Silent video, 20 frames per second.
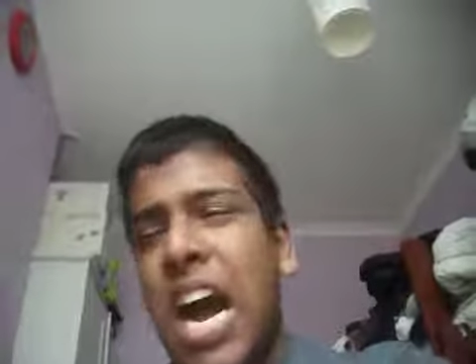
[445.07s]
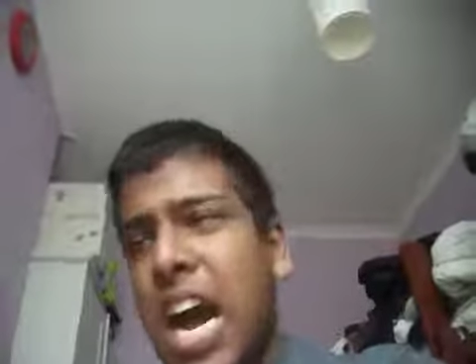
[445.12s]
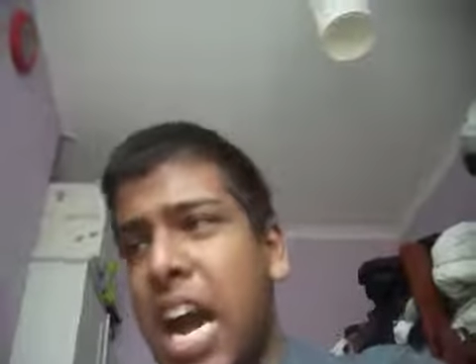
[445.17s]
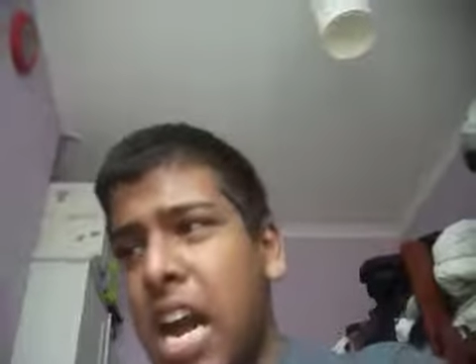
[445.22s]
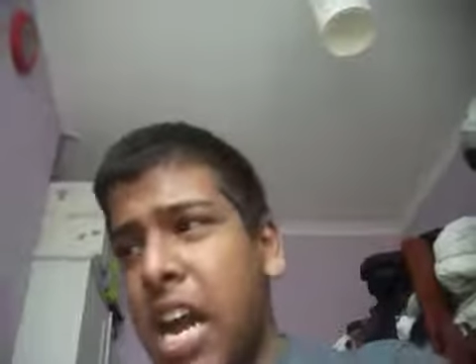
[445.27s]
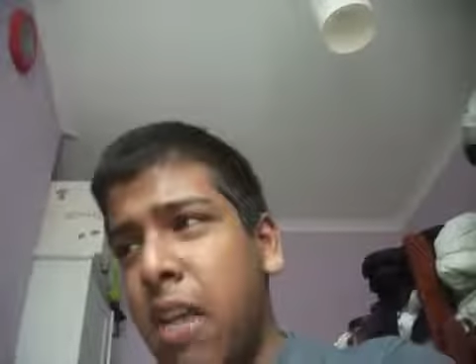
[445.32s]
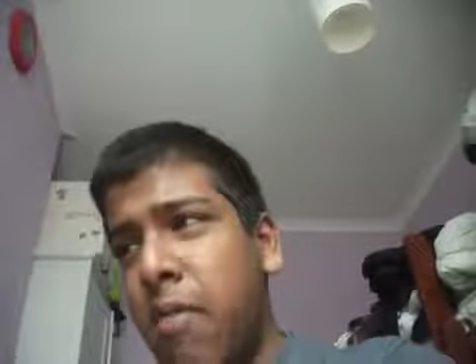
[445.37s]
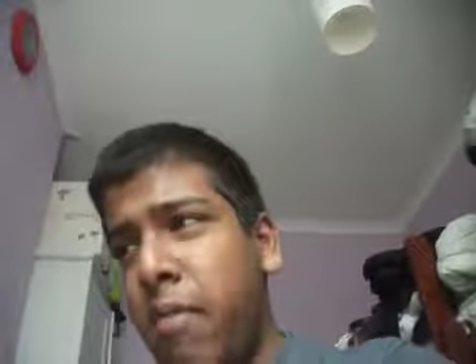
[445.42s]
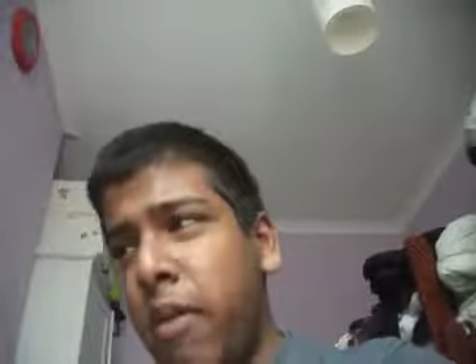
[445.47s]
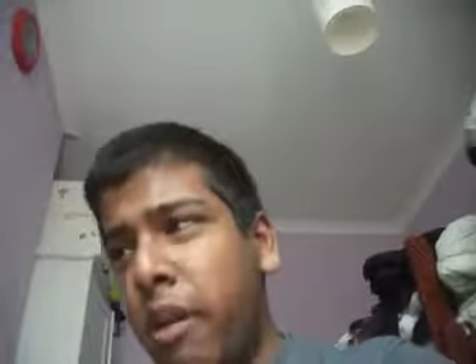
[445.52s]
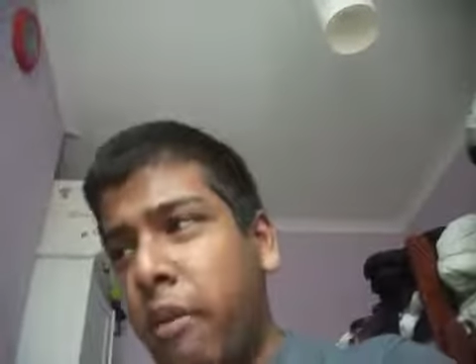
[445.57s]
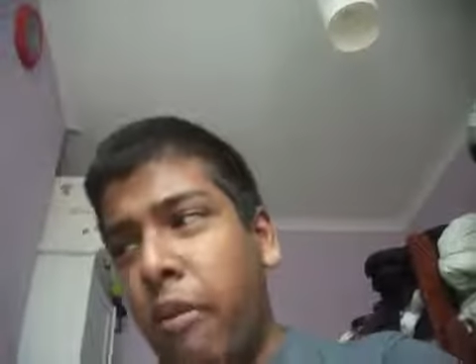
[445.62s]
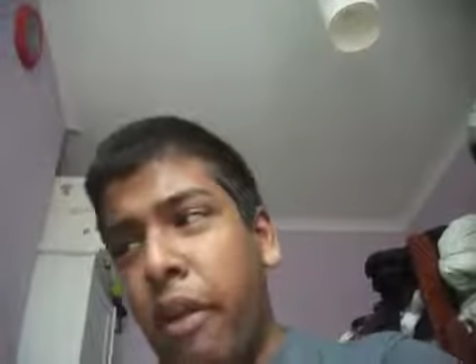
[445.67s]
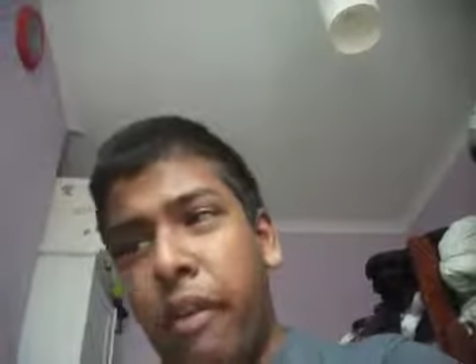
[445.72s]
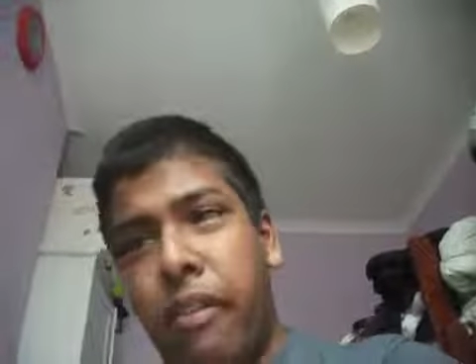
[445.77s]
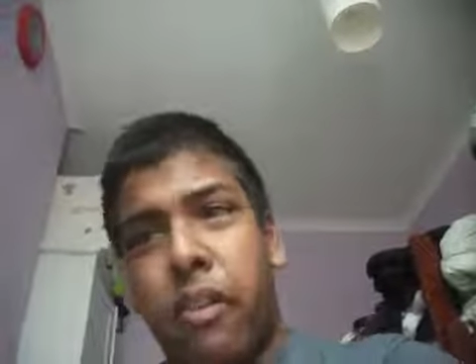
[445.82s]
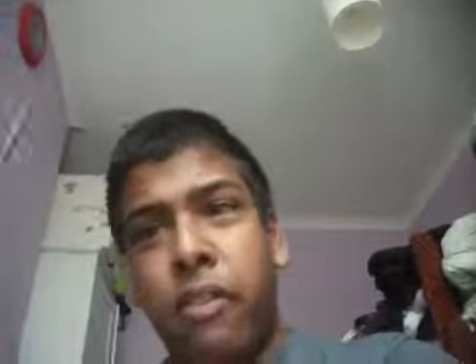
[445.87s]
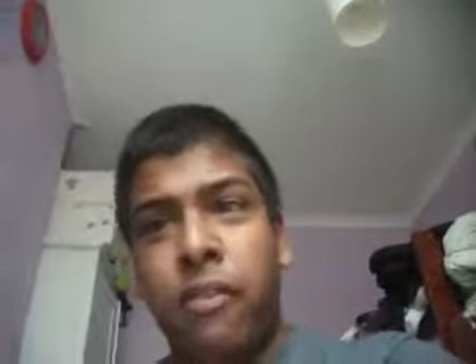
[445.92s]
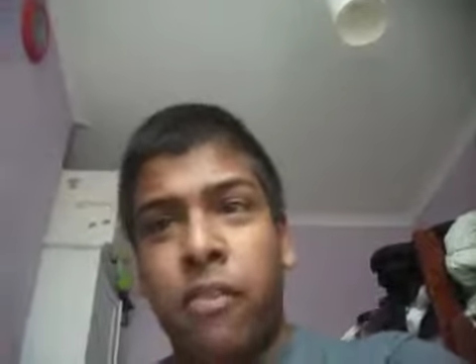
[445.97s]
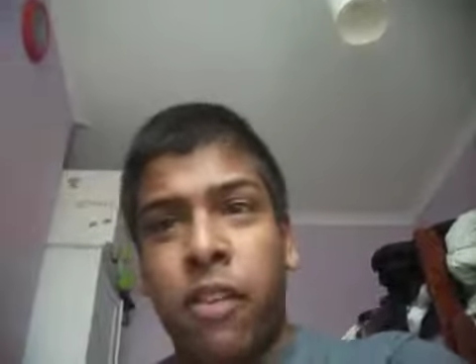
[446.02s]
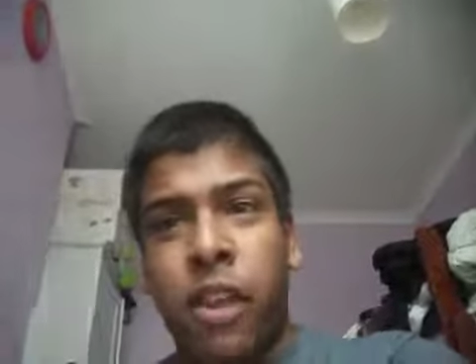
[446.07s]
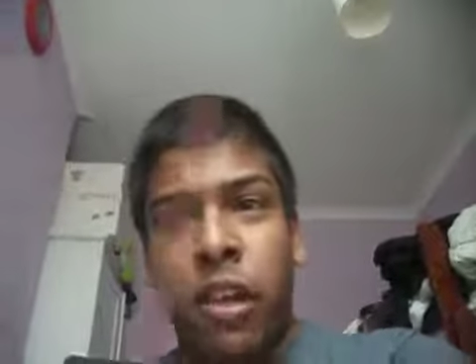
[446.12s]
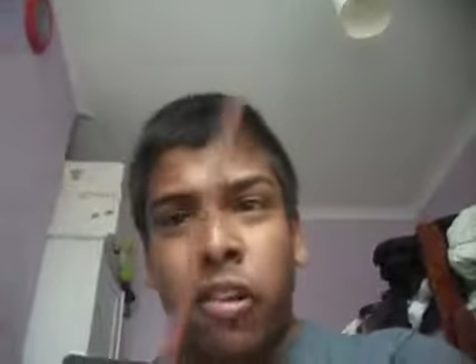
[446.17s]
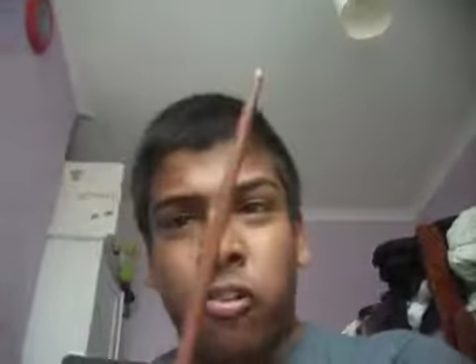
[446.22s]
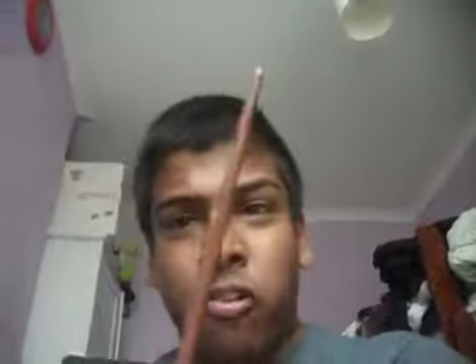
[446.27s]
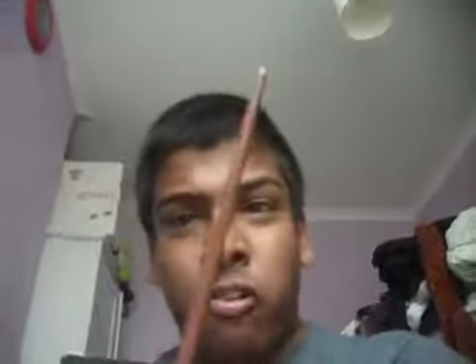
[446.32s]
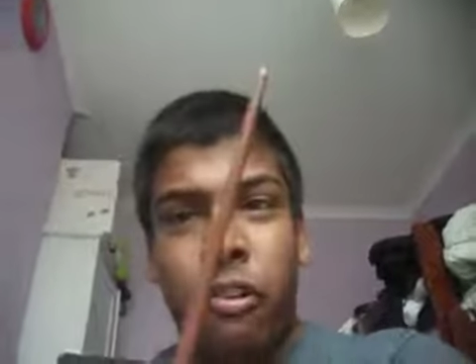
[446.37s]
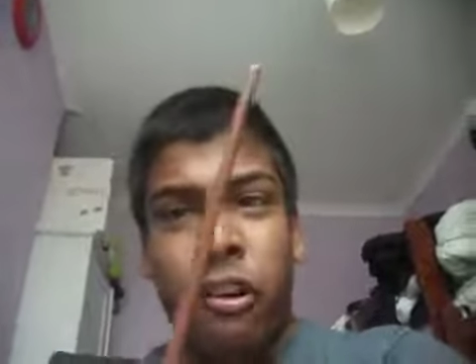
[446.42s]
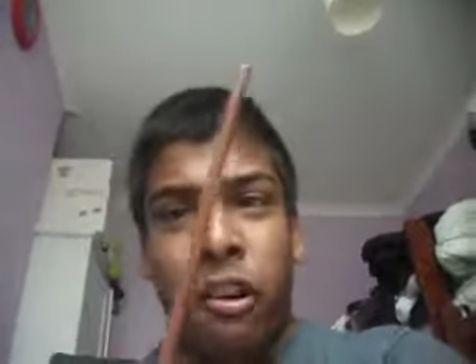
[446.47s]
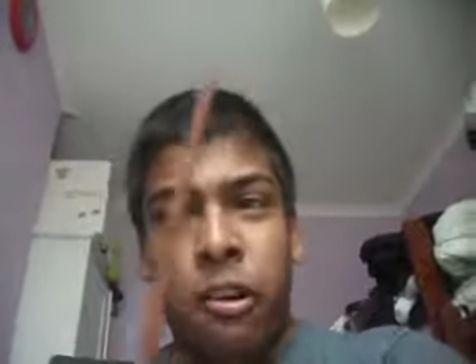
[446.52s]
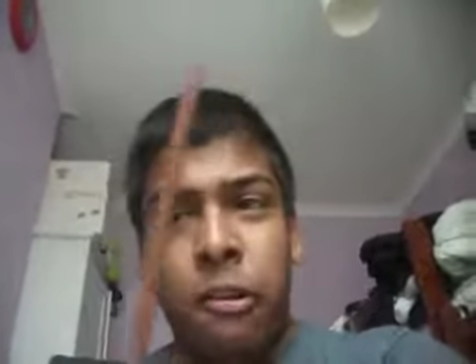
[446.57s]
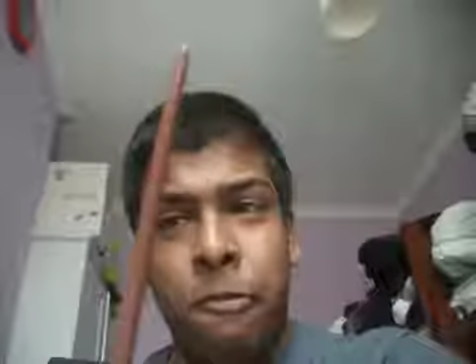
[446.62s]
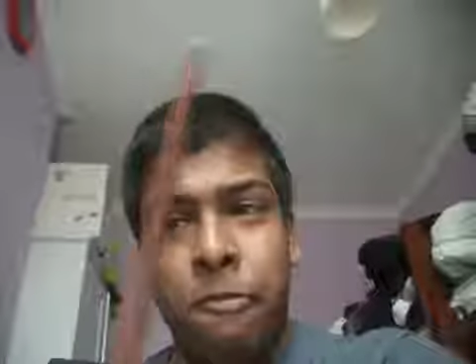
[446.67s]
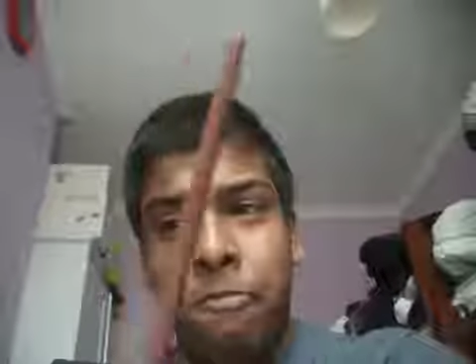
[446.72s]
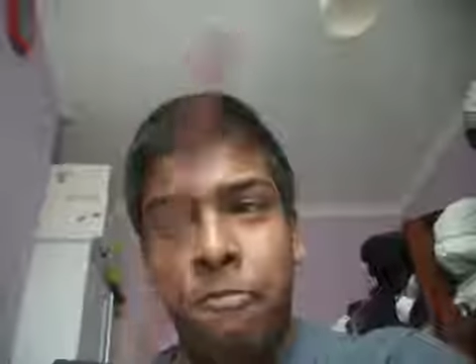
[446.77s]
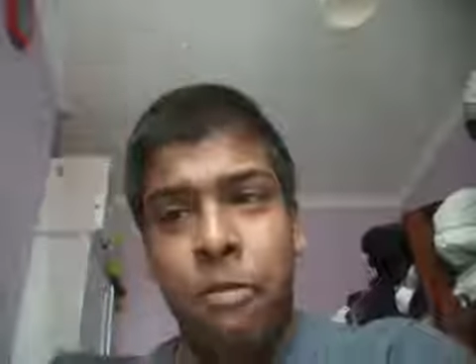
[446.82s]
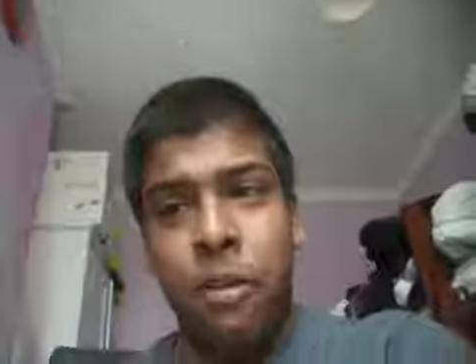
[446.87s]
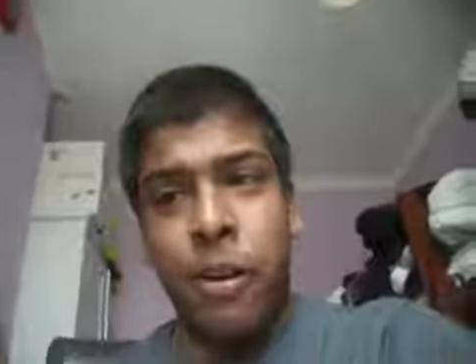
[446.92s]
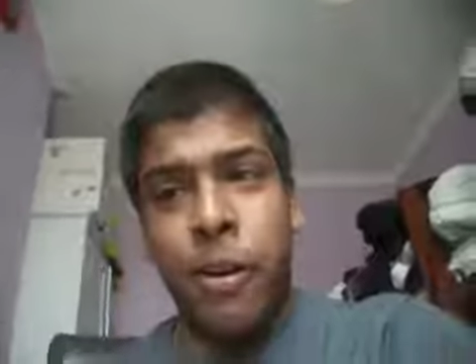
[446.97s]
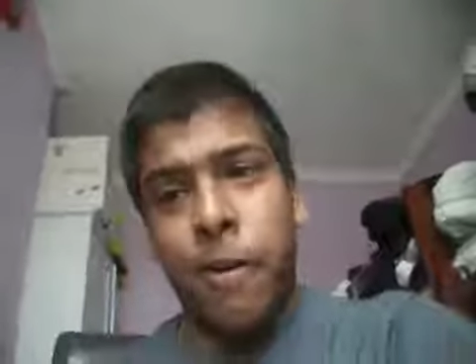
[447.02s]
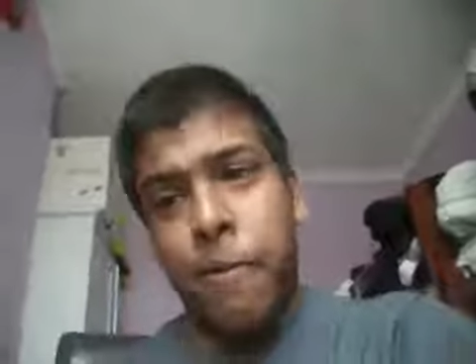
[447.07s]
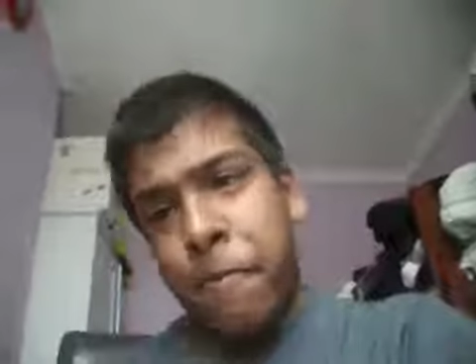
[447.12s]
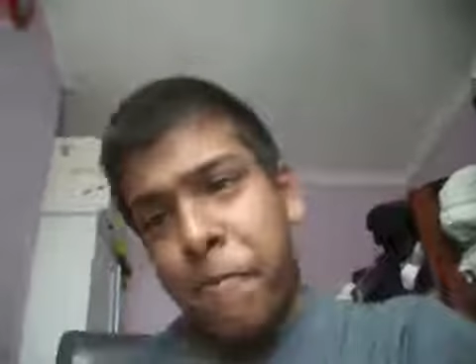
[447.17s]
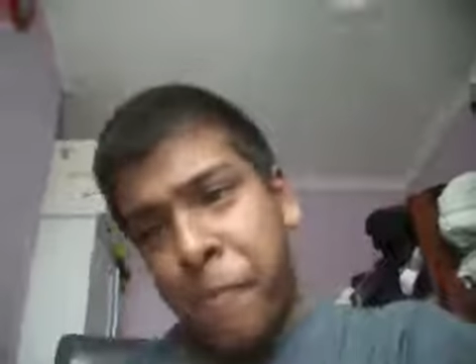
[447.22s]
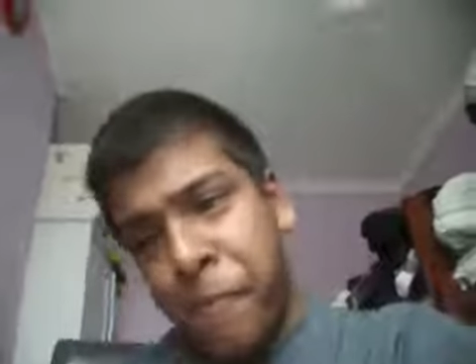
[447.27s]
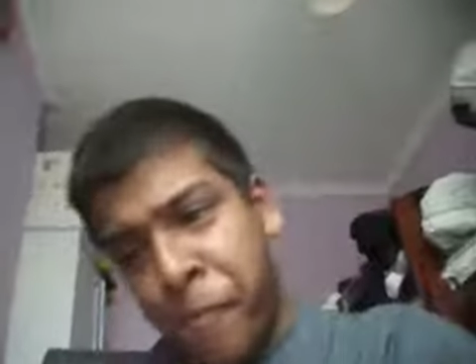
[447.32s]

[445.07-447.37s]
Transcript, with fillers: I admit we had to stay strong, but